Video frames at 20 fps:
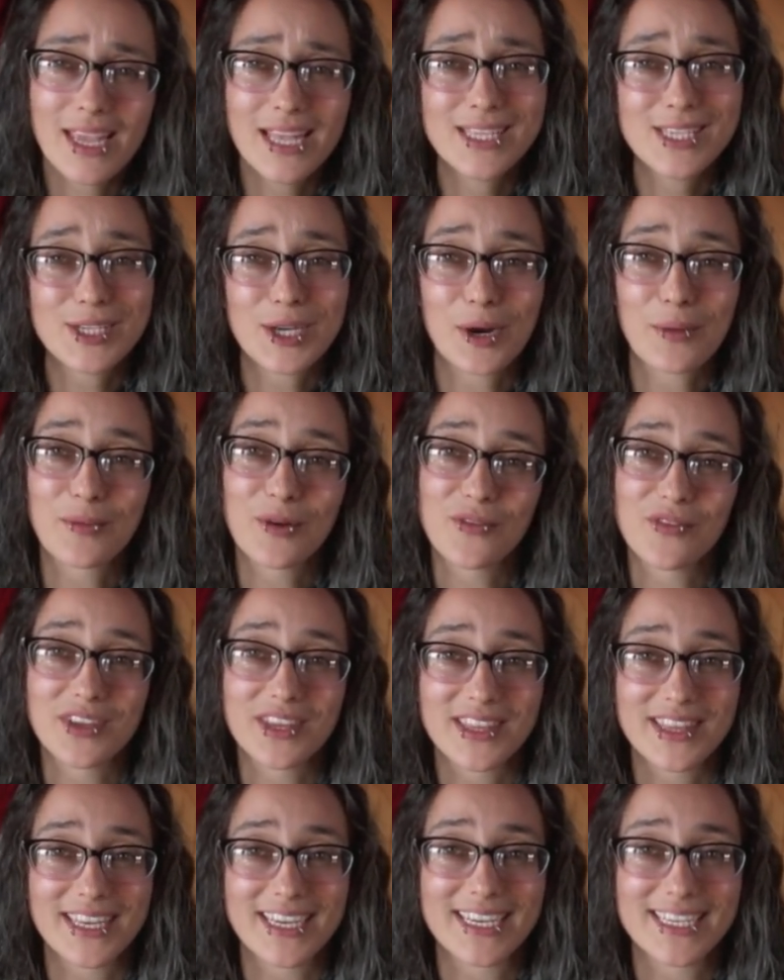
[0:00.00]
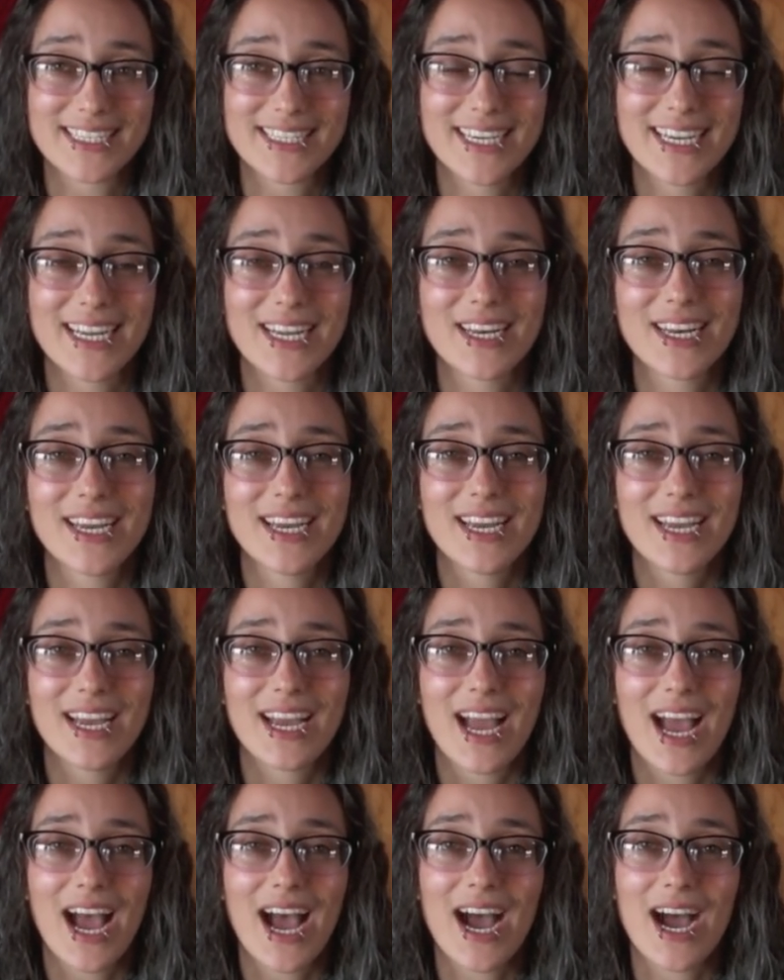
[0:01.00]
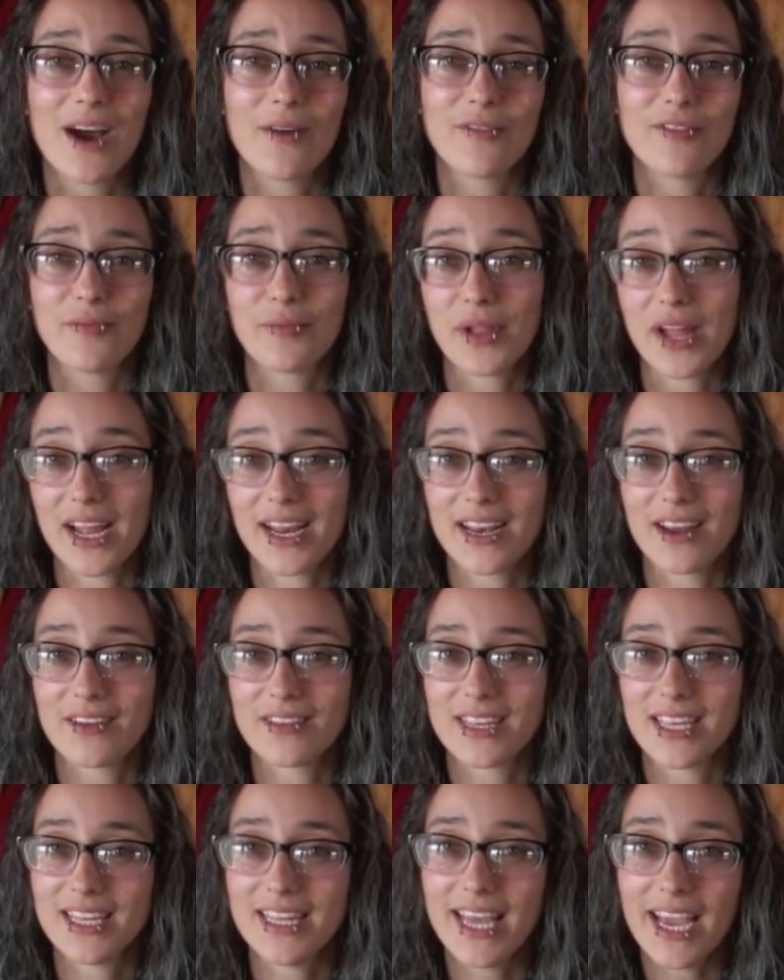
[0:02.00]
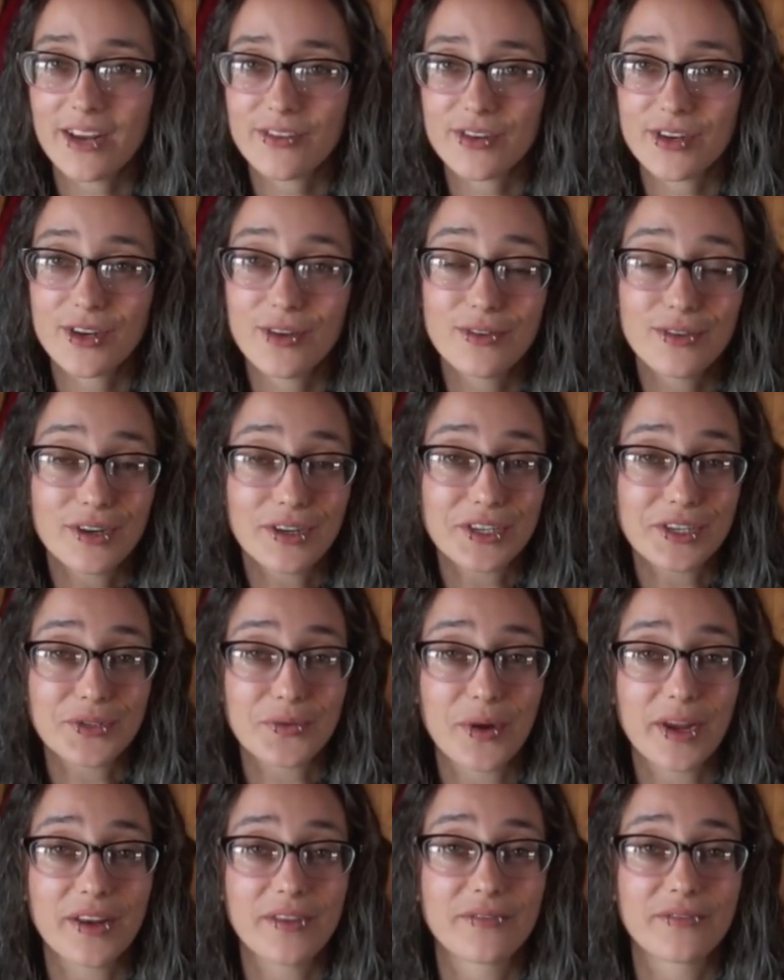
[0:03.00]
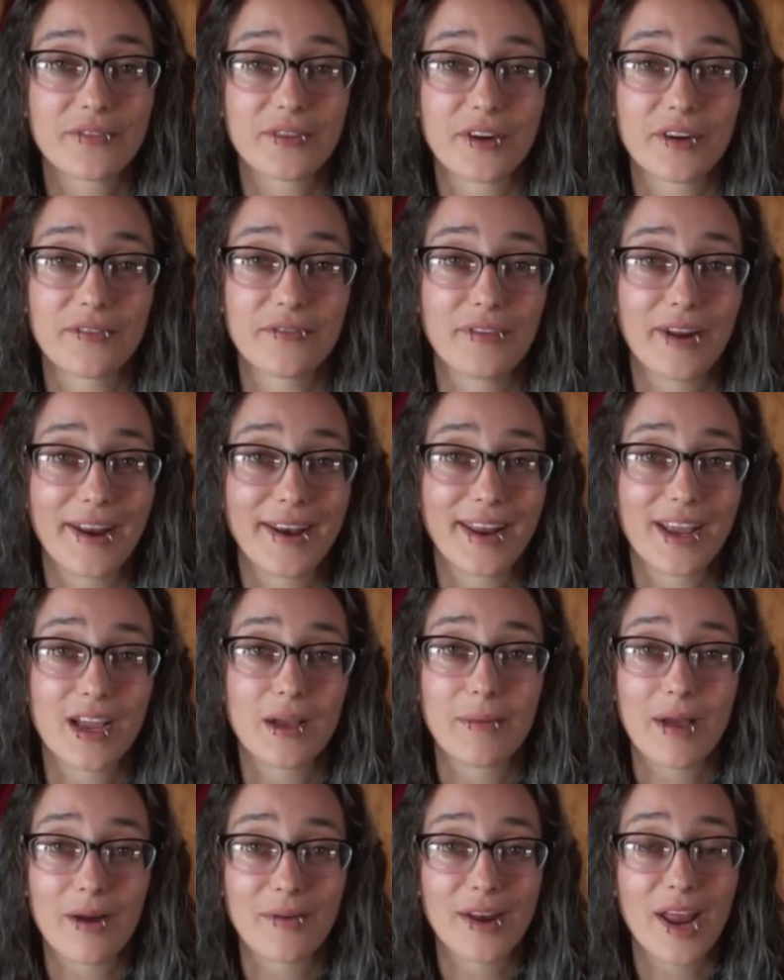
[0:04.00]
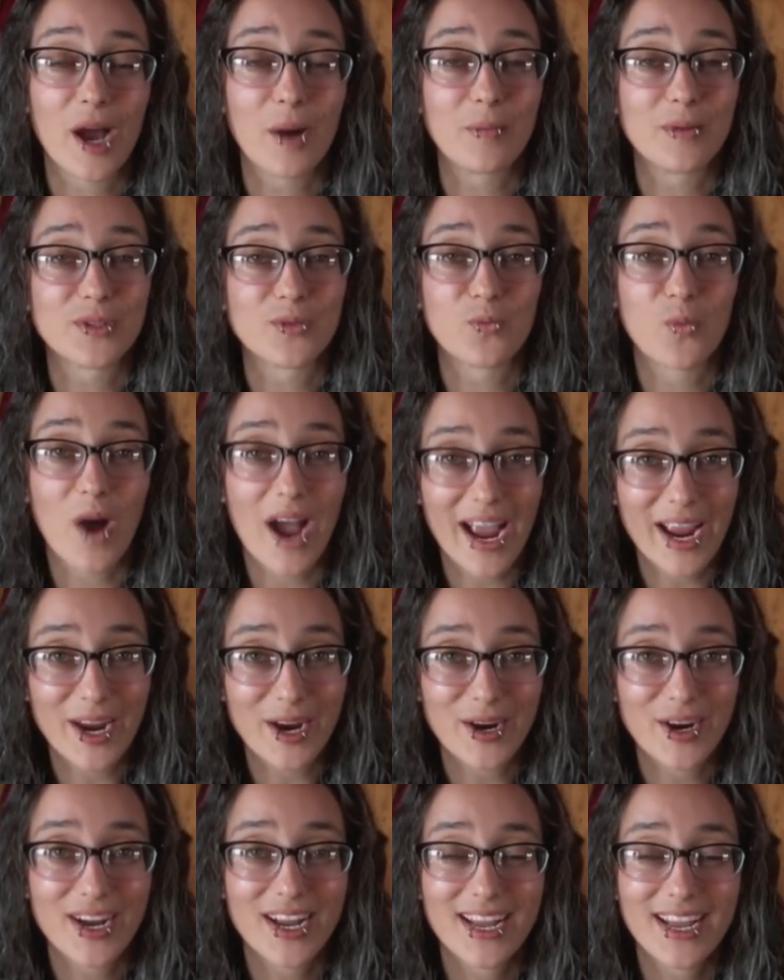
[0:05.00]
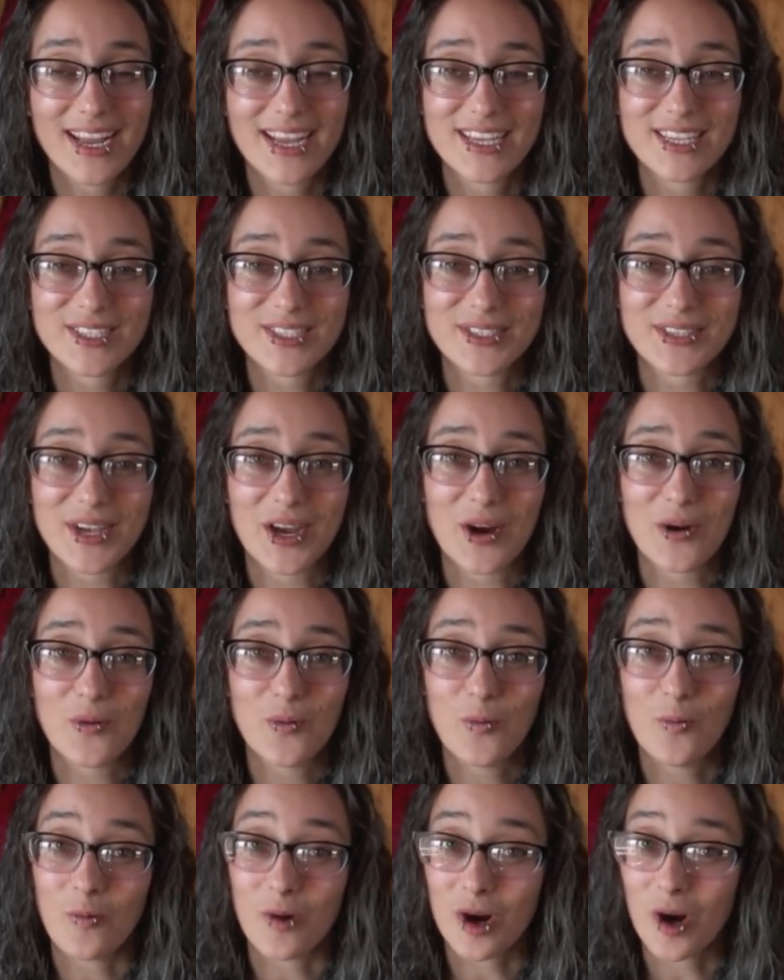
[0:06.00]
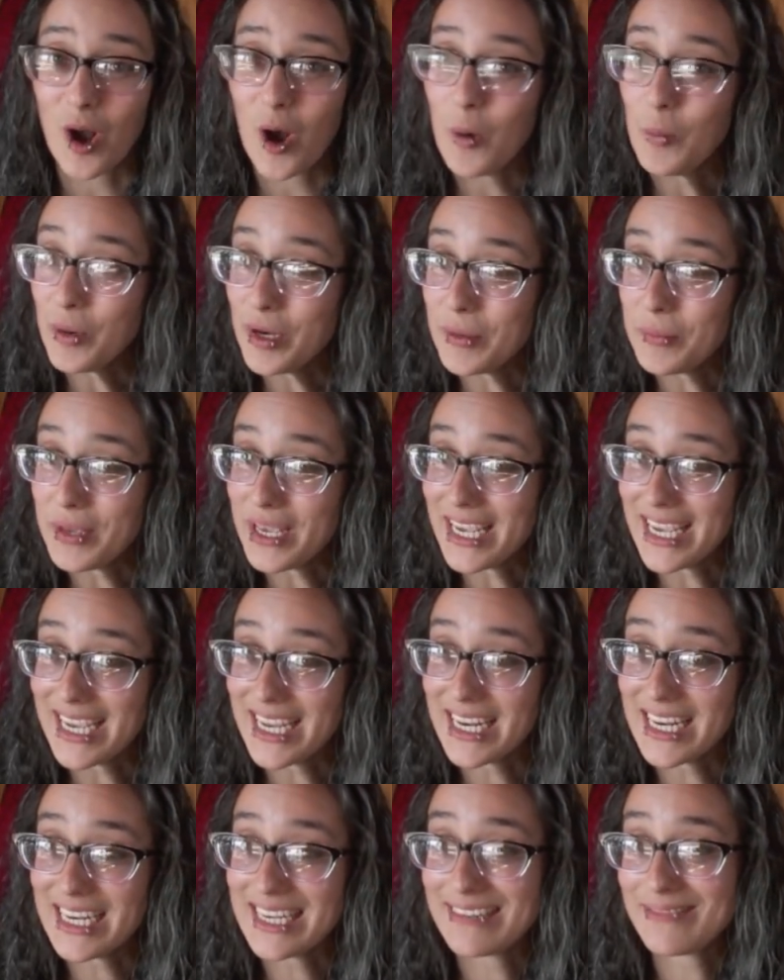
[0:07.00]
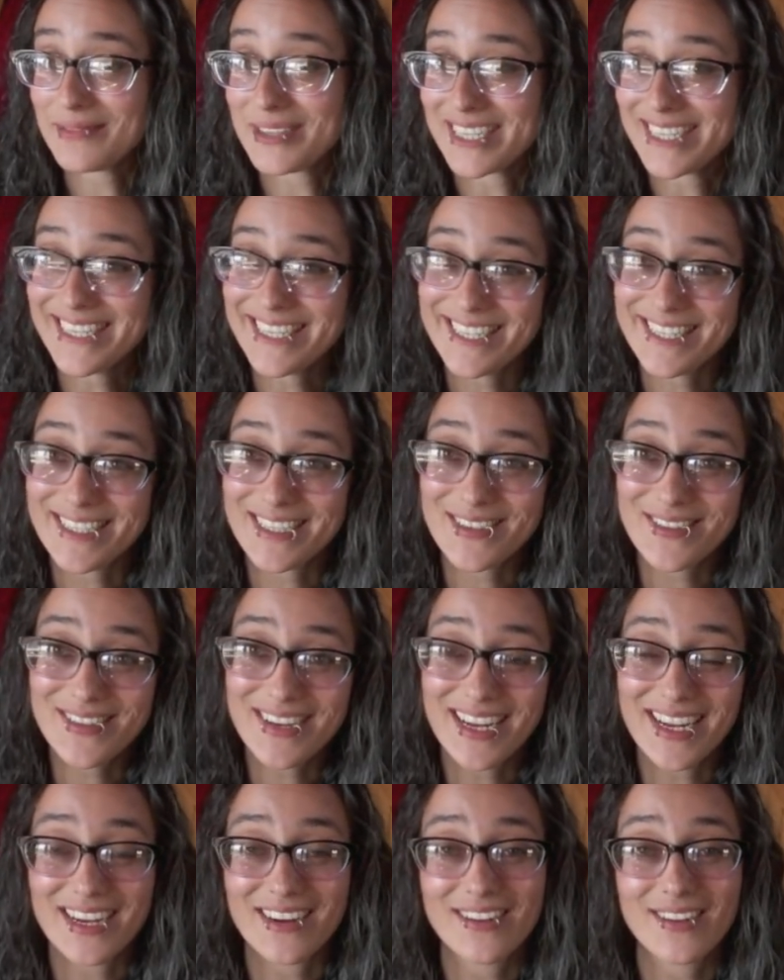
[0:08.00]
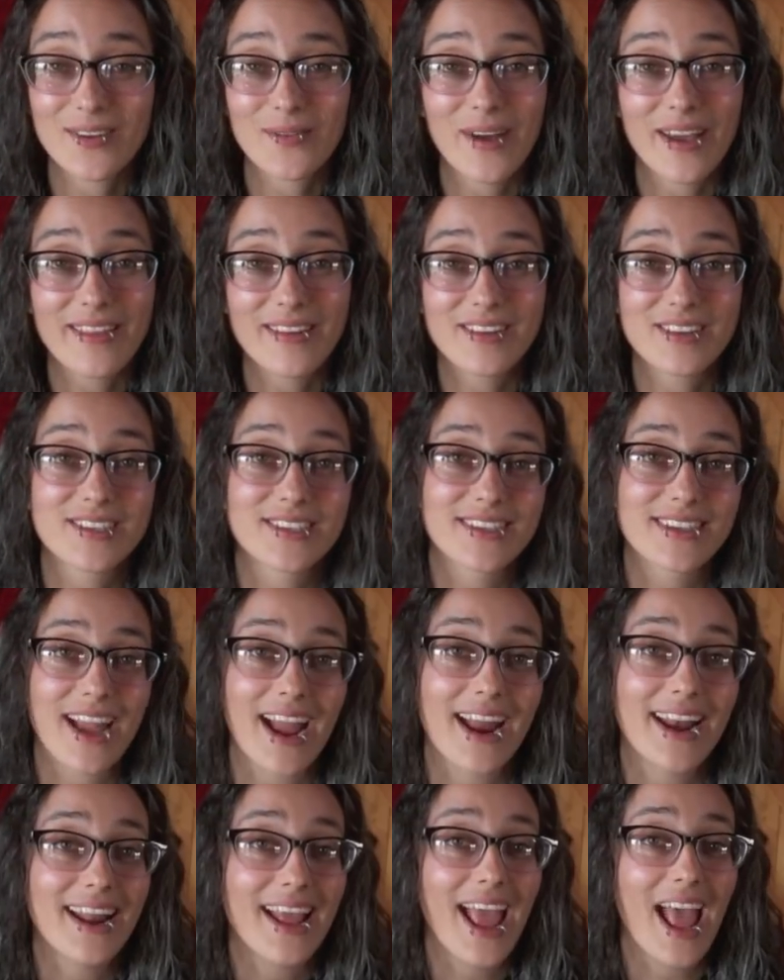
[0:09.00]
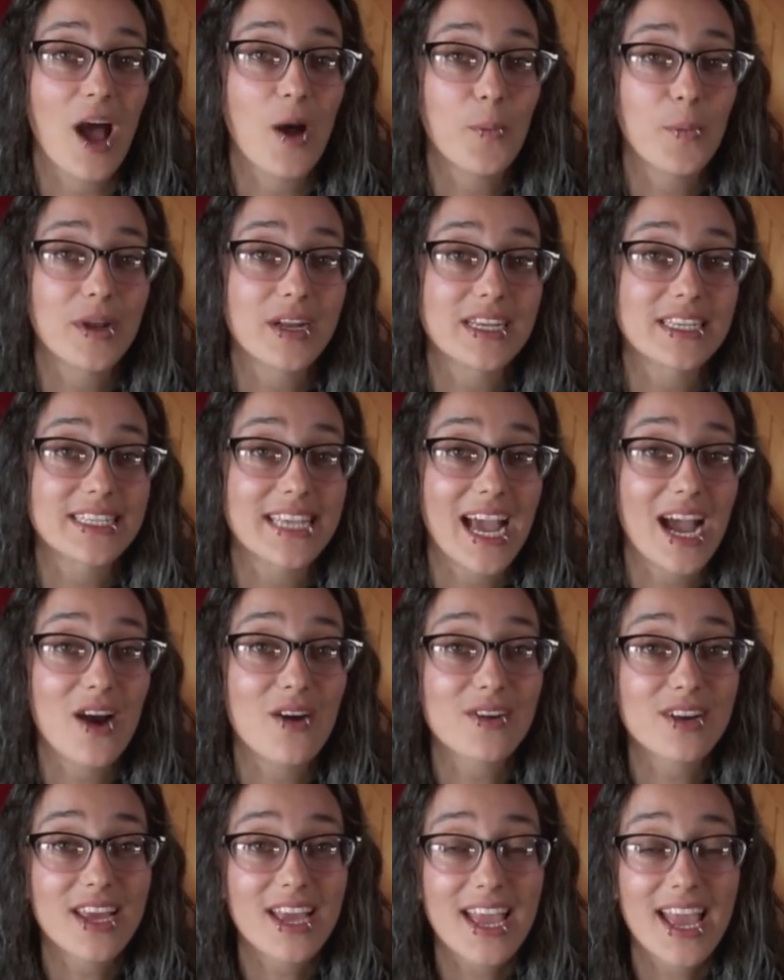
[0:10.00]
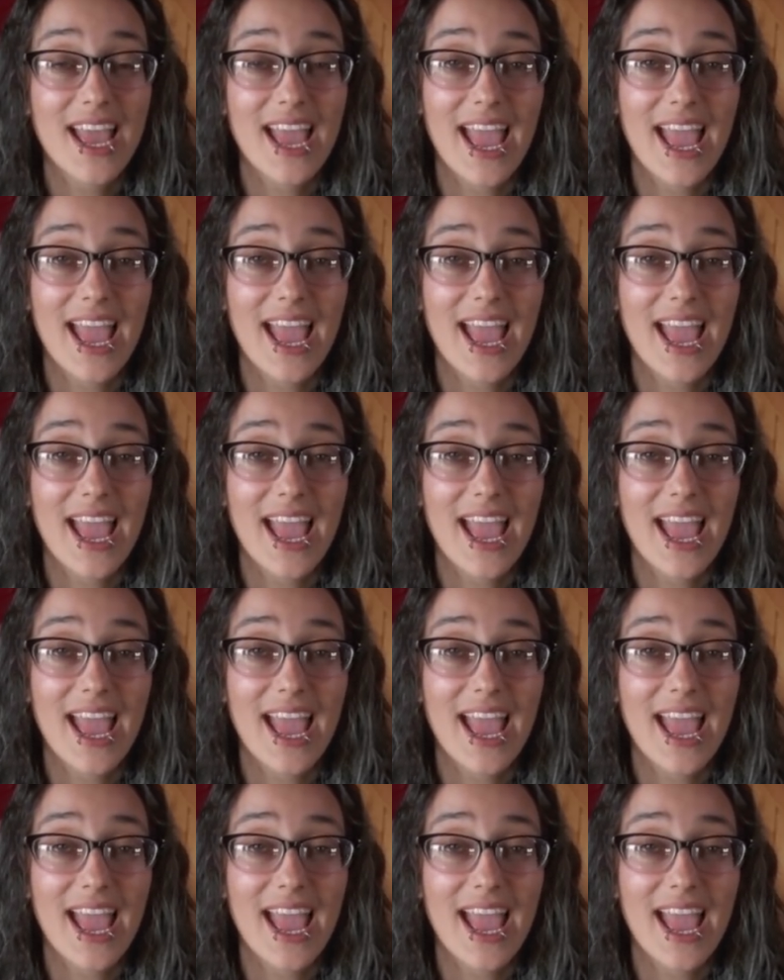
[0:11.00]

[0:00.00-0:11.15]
and start moving things in. We've planned out the electrical and are just waiting for our friend to come out and help us wire. So we're hoping to be in pretty soon here. The weather's kind of helping us out.